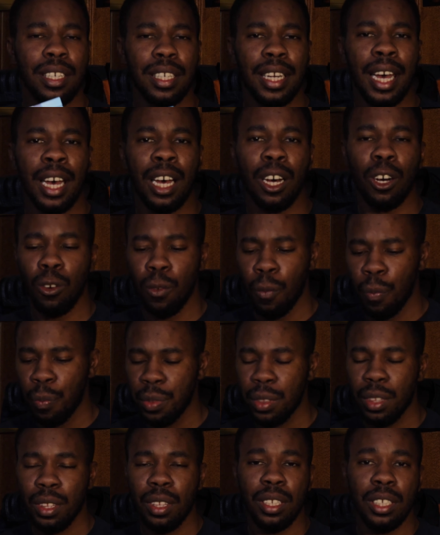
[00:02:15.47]
Now,
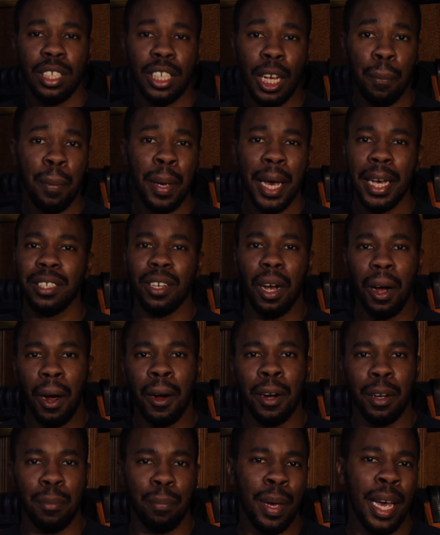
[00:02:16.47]
JPEGs
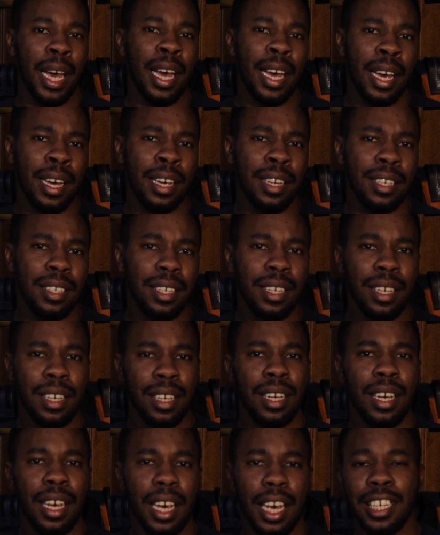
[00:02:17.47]
aren't bad,
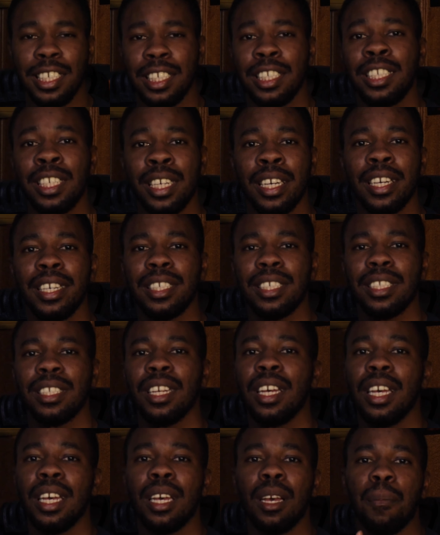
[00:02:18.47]
it's just
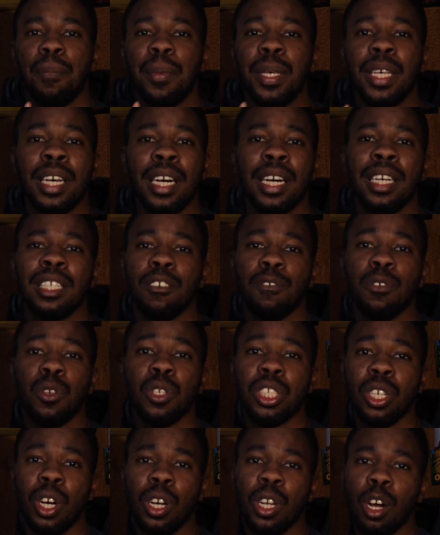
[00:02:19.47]
because if
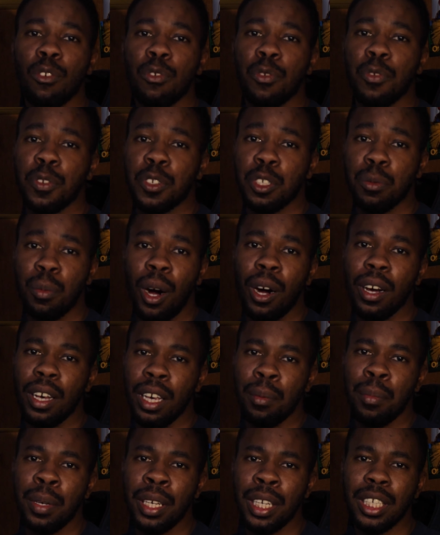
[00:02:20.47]
you're starting off with a small
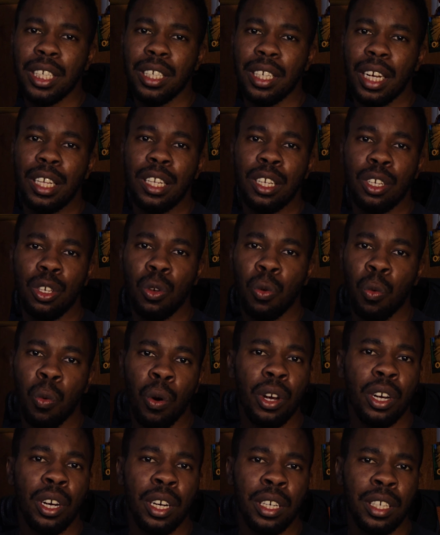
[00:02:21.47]
image and then you
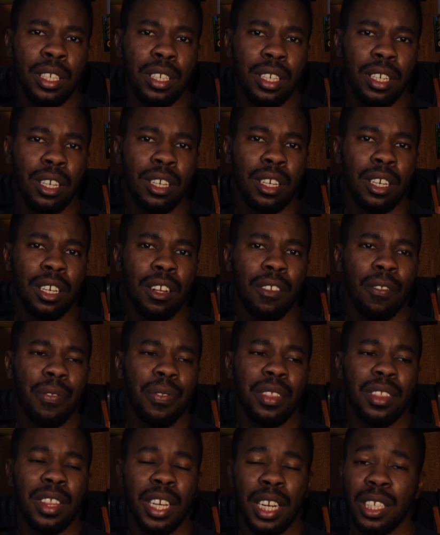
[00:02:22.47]
work on it,
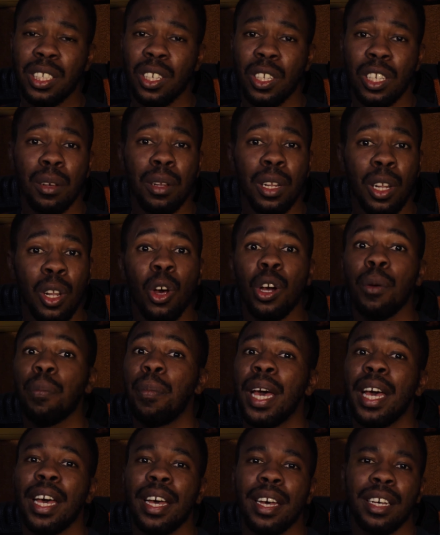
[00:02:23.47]
then it's going to look
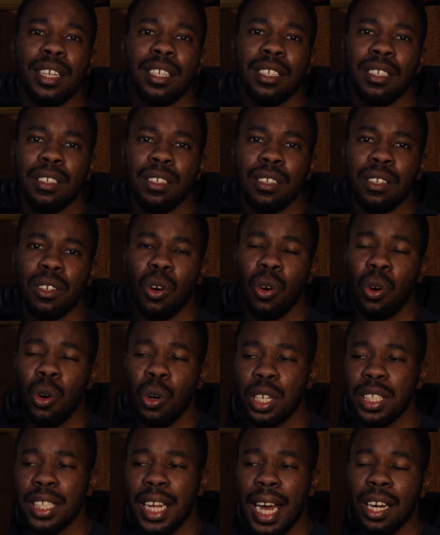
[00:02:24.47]
bad.
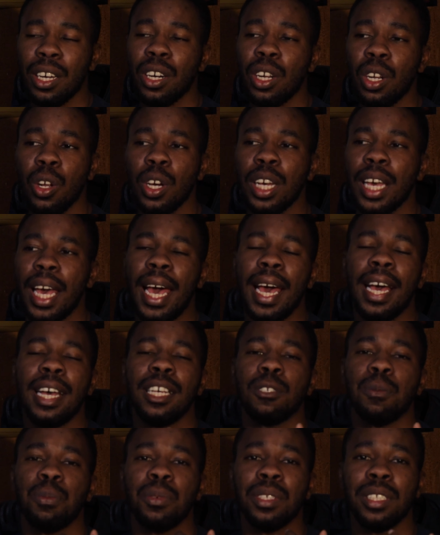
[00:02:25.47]
Or it's not going to look
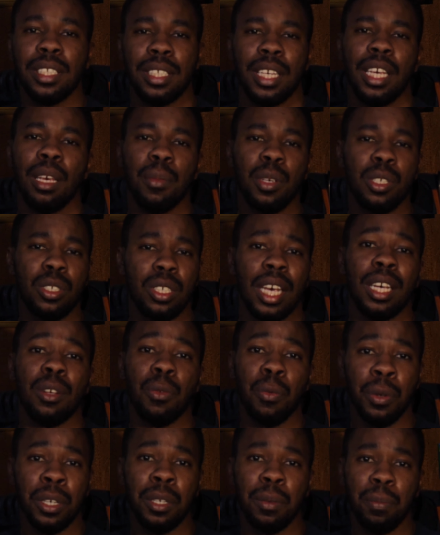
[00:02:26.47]
as pristine as
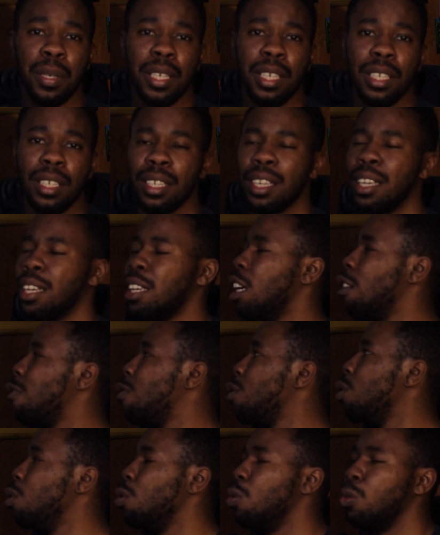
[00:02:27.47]
it would be
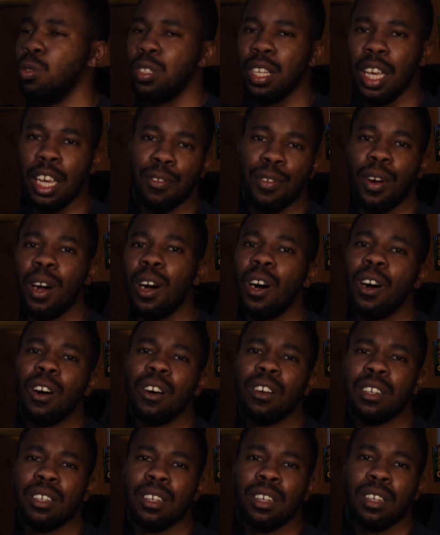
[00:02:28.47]
if you use a RAW.